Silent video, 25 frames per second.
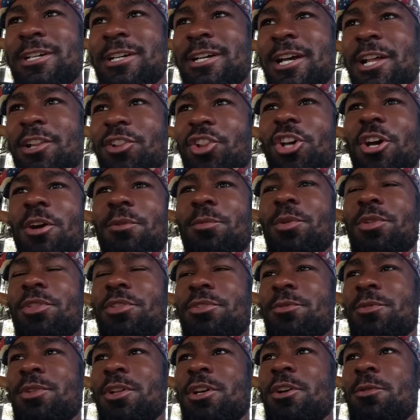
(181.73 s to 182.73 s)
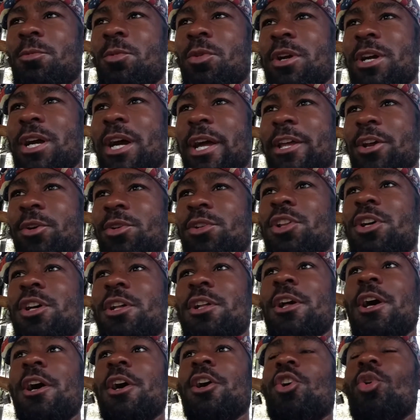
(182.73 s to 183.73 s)
and go on
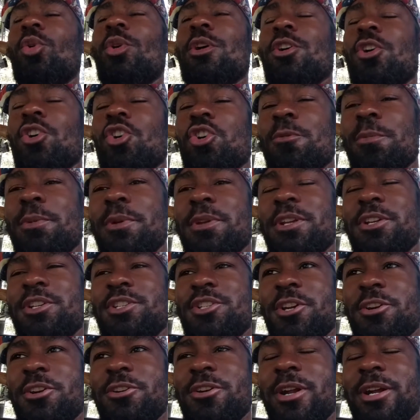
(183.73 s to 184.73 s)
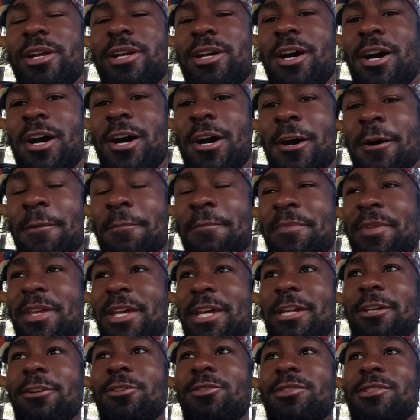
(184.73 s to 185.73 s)
urbandictionary.com.
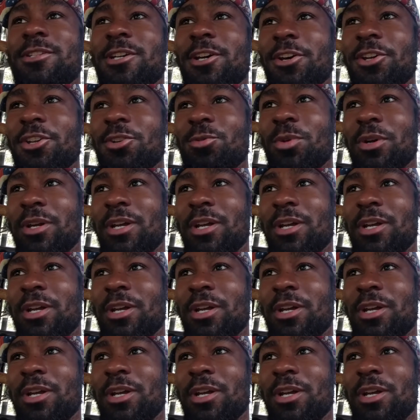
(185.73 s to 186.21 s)
It will tell you